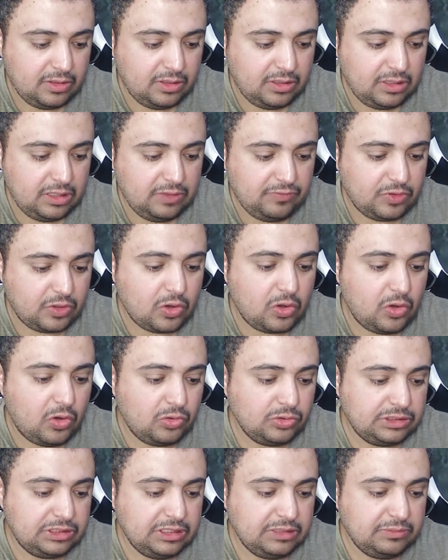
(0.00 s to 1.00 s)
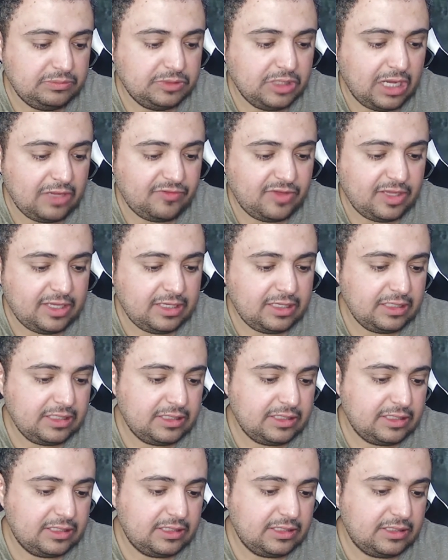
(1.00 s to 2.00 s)
If you go deep diving,
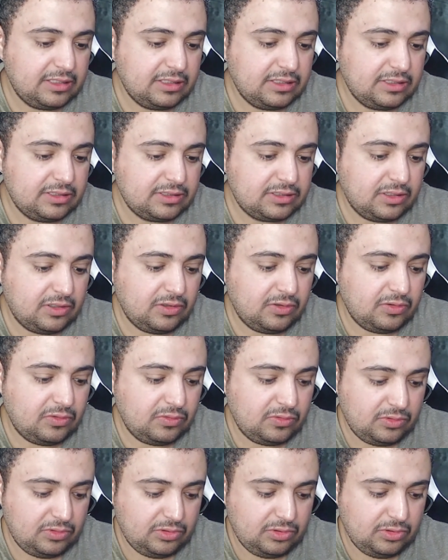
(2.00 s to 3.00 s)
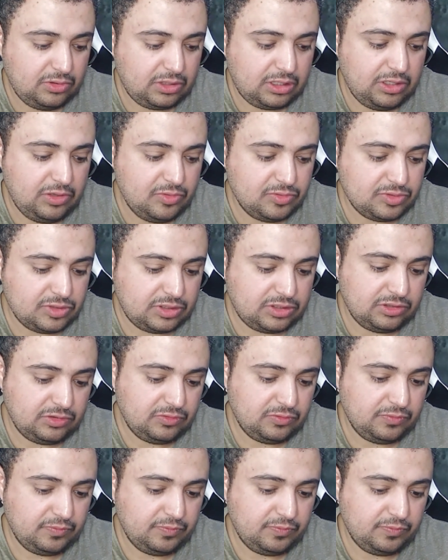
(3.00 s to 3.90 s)
so you can use it too.